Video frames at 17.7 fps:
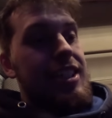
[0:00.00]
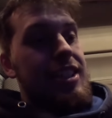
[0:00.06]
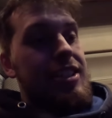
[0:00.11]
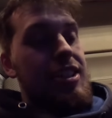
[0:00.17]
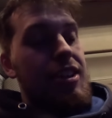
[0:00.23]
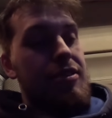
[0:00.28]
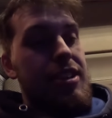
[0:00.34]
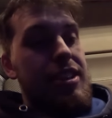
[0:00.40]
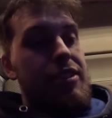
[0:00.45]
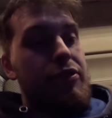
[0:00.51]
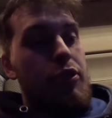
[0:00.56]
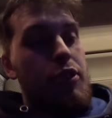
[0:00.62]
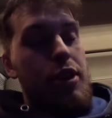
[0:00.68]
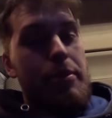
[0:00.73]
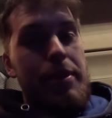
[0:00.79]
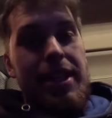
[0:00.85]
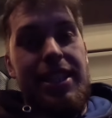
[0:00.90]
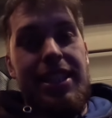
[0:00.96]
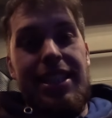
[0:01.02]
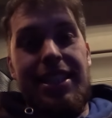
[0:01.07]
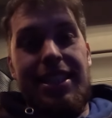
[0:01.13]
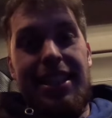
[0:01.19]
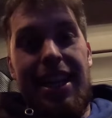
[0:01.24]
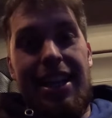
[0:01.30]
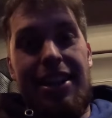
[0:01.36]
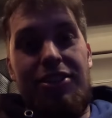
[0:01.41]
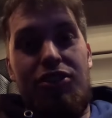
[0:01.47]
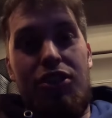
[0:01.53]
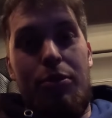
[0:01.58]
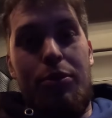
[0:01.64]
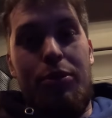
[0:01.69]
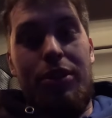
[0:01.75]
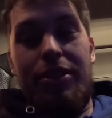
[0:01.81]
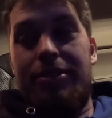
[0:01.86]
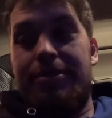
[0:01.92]
So I'll need to phone the missus and get in
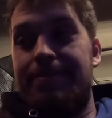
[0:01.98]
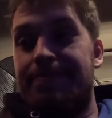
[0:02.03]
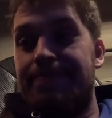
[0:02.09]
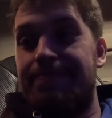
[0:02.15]
trouble now.